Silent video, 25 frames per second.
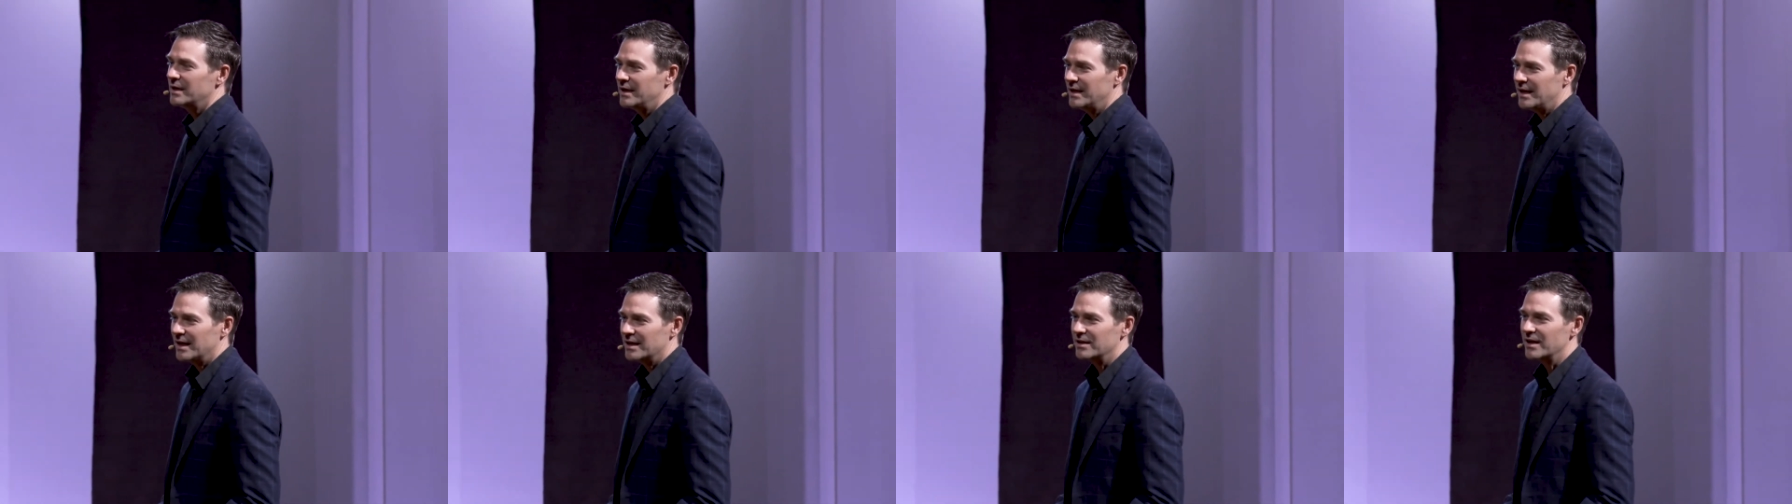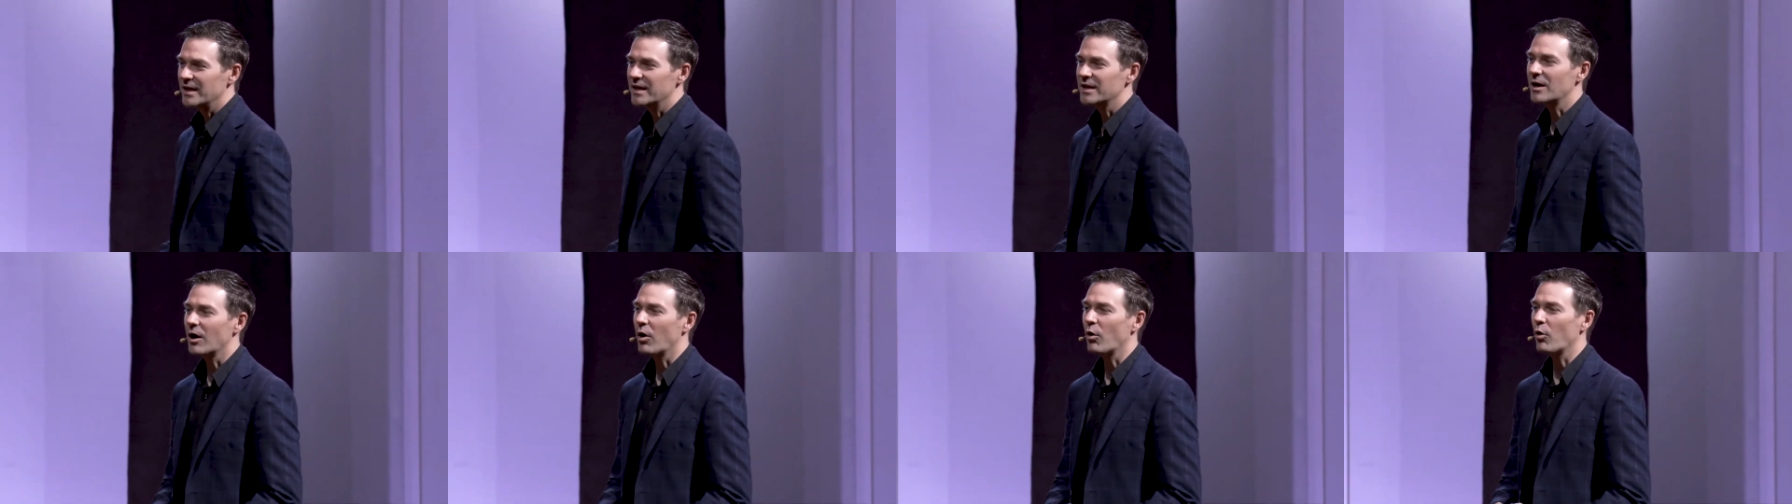and
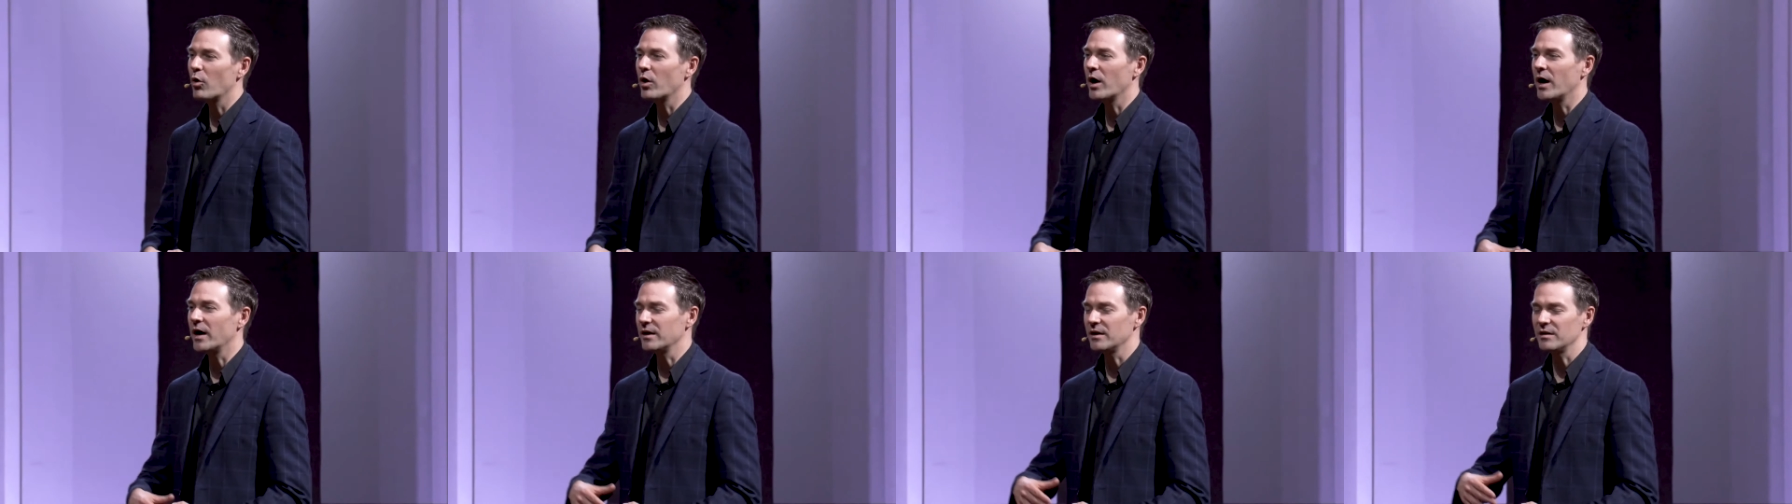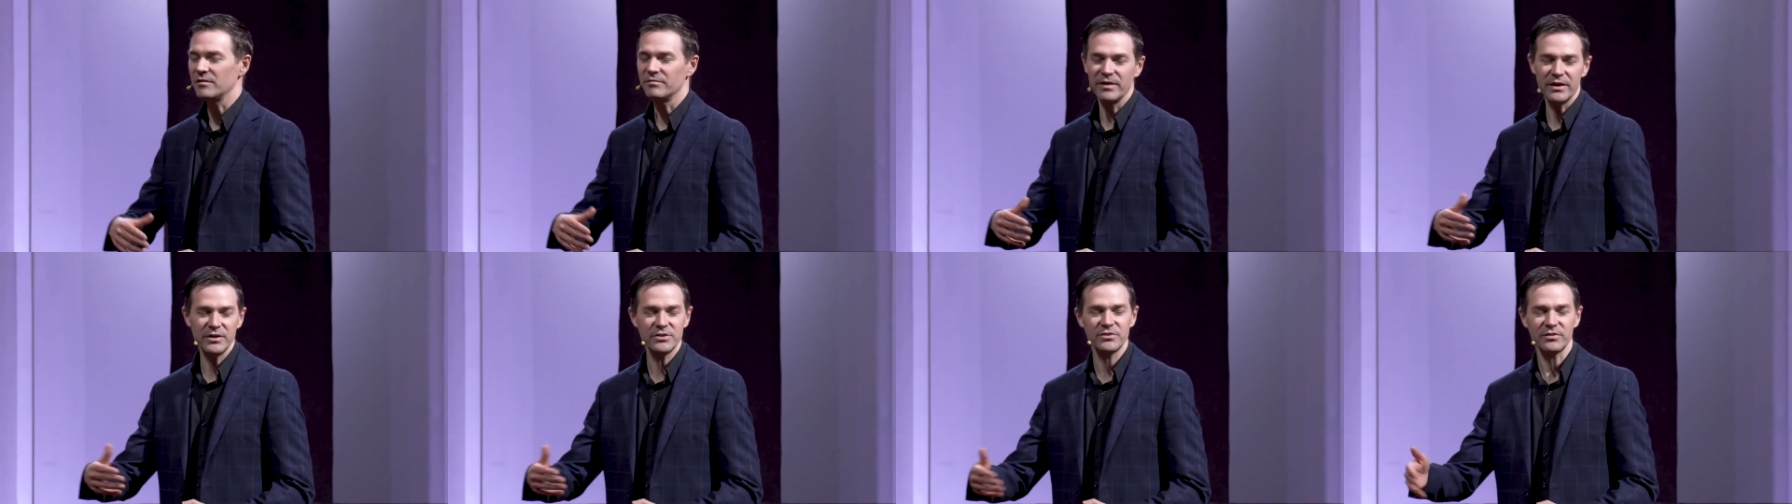they go on
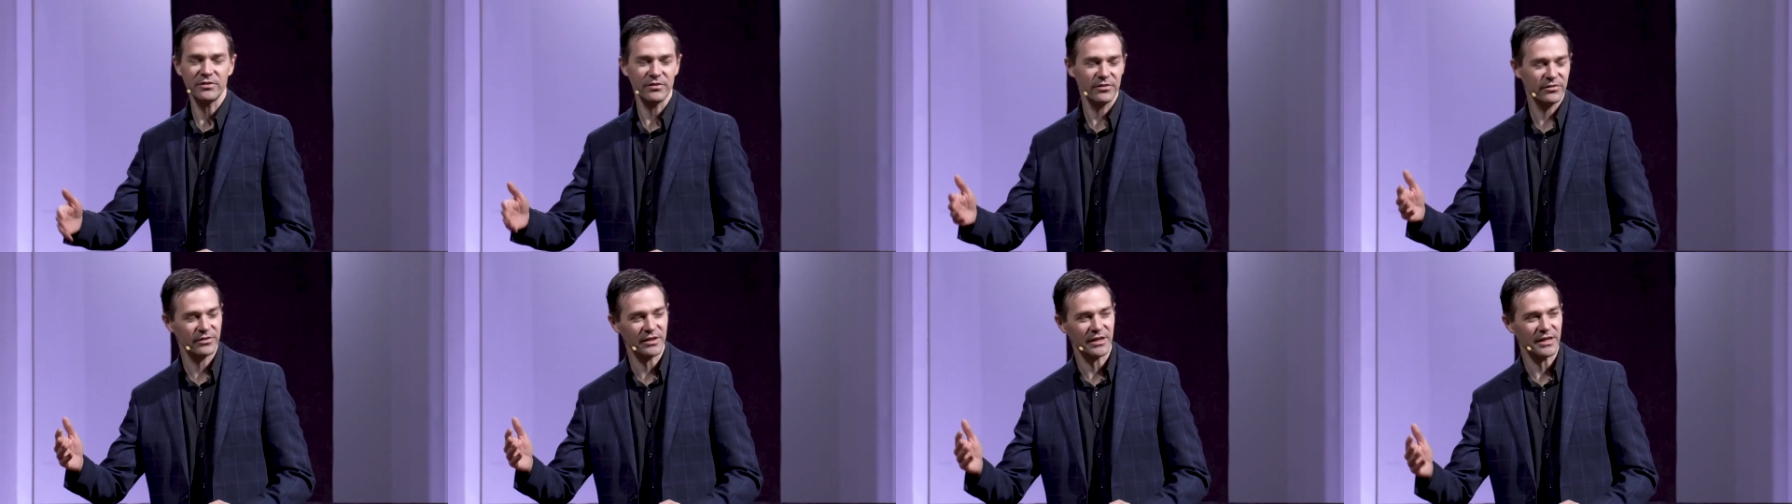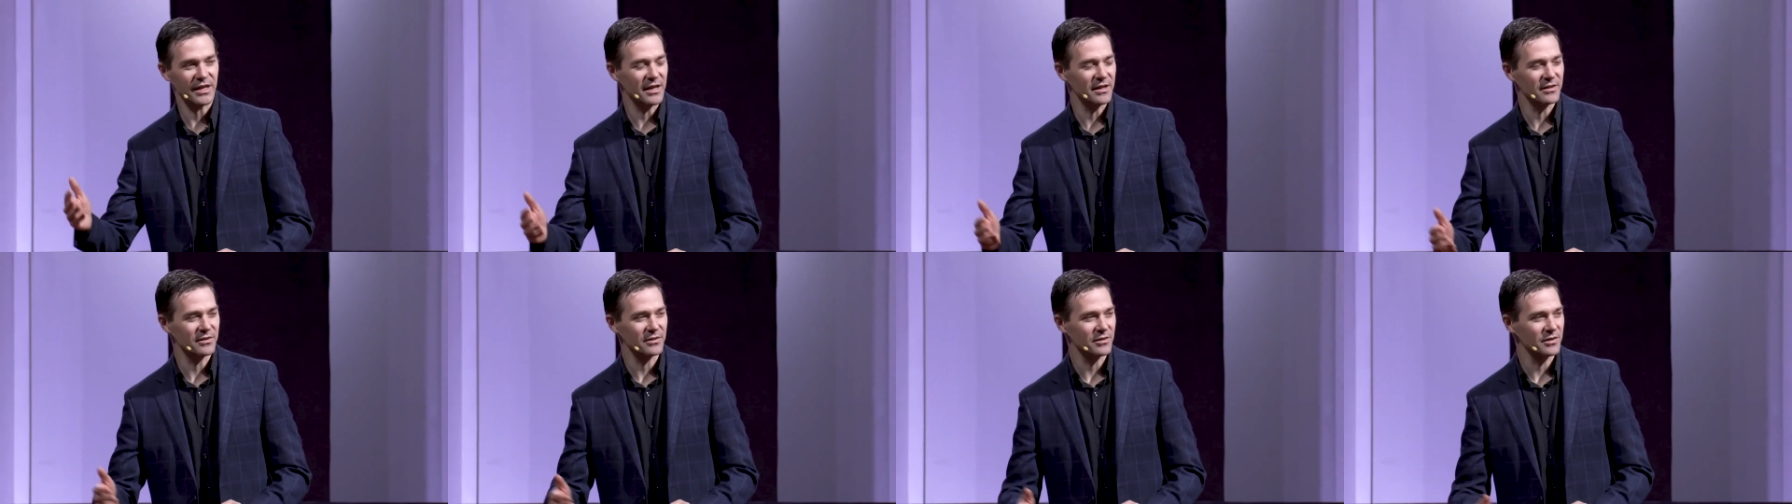adventures
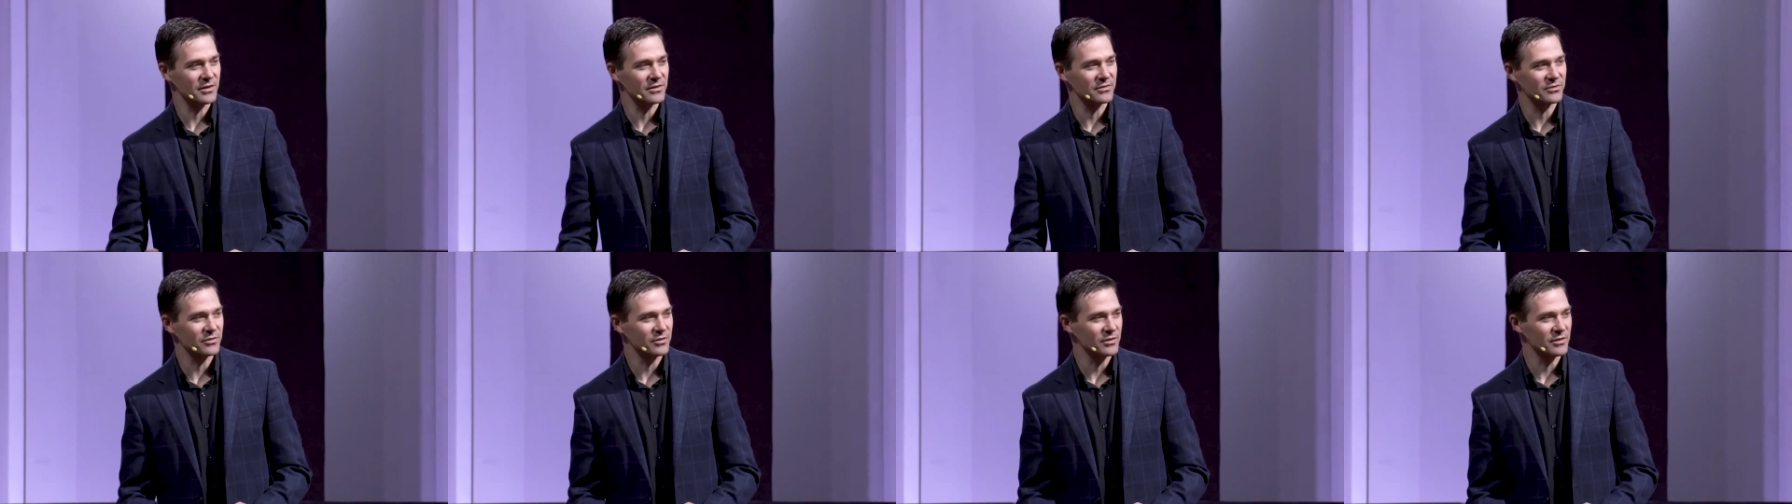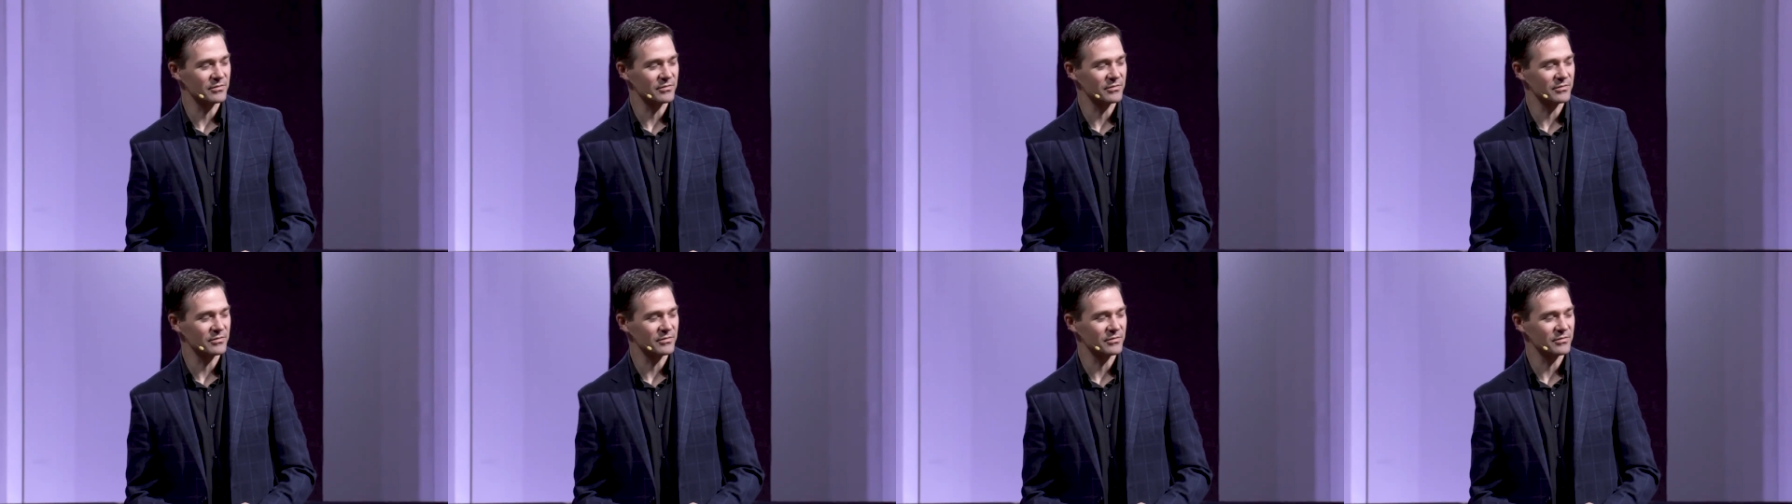together until,